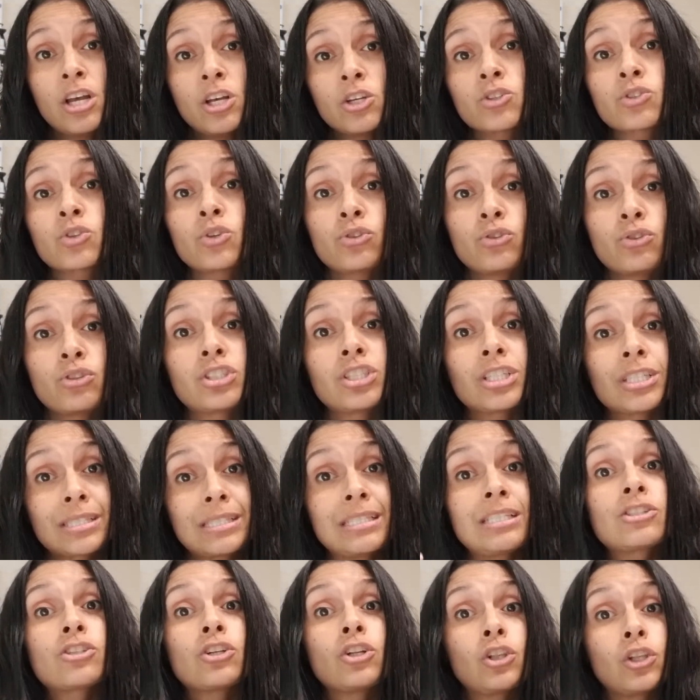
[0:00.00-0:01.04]
So you just
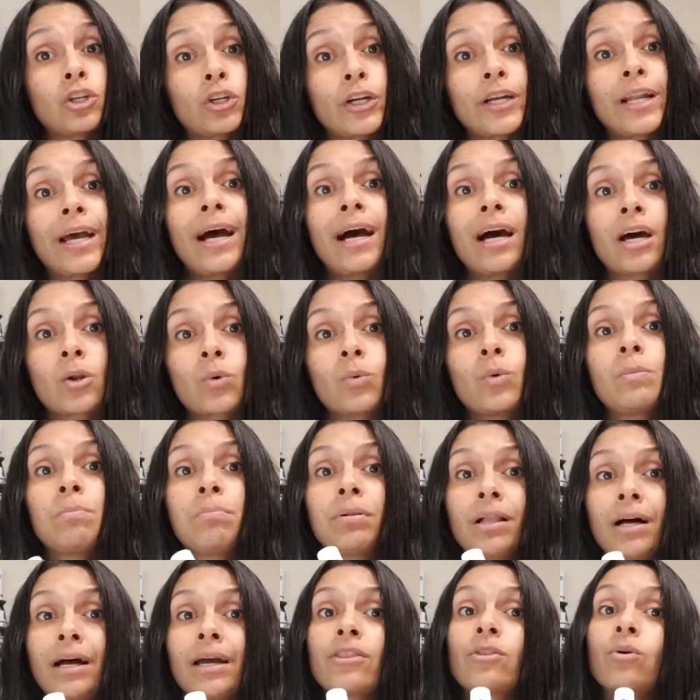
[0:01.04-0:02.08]
need to learn how to
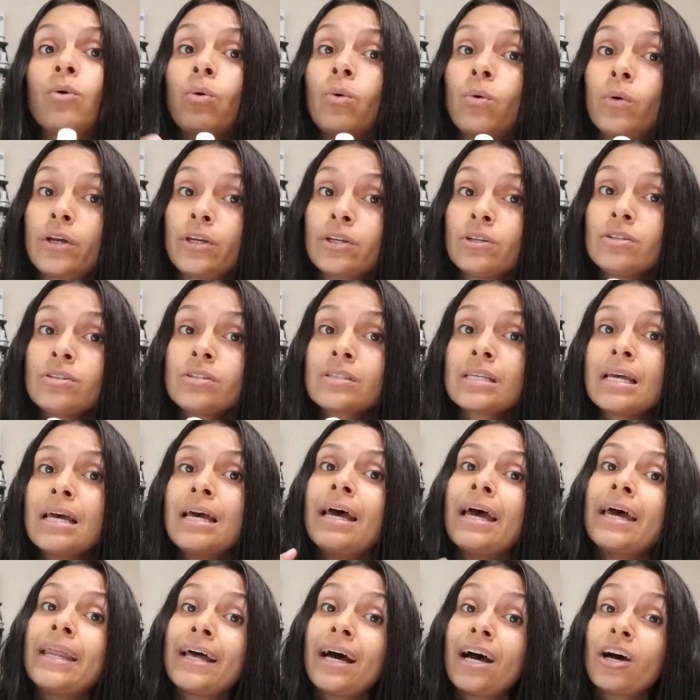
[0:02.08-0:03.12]
apply the oils
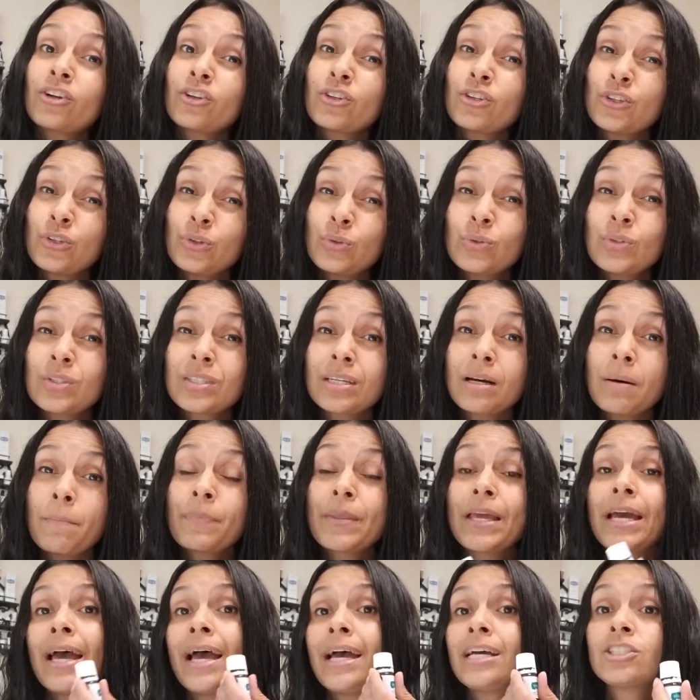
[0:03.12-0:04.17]
and how to use them
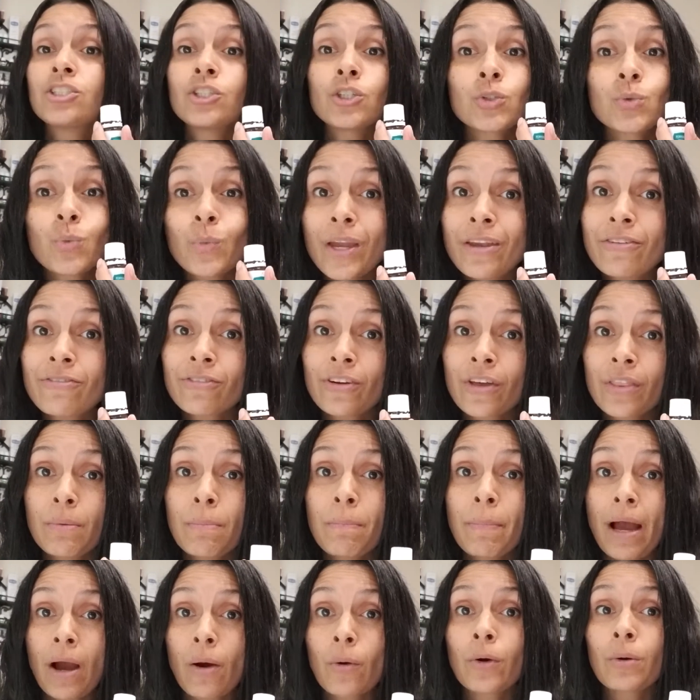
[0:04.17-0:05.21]
and just wait for the
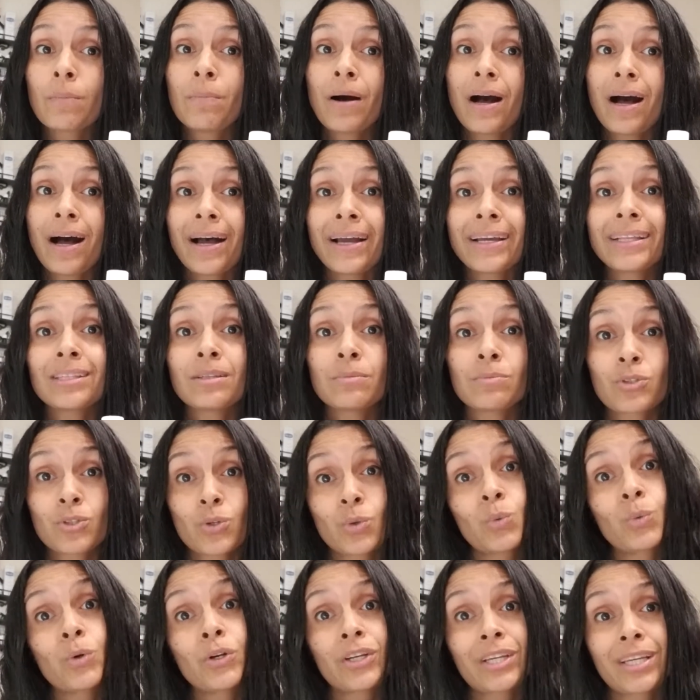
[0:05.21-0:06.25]
power behind them to
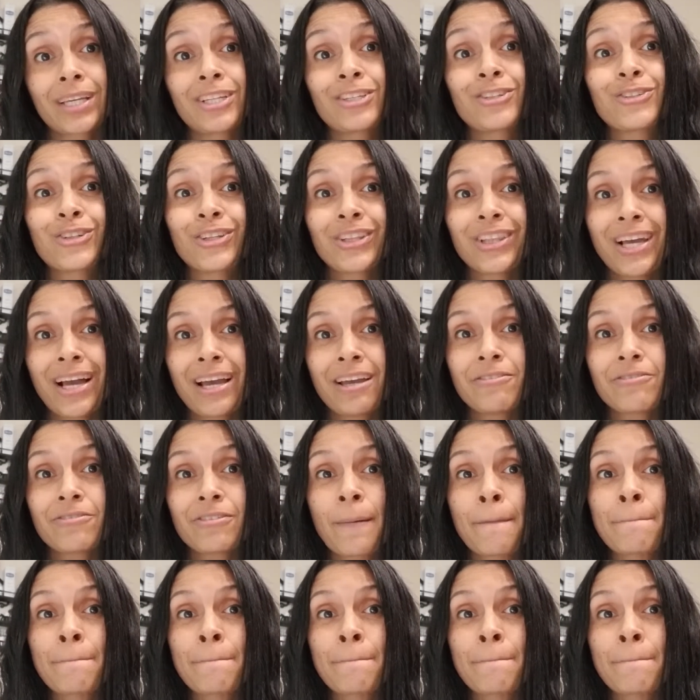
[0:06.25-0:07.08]
work in your life.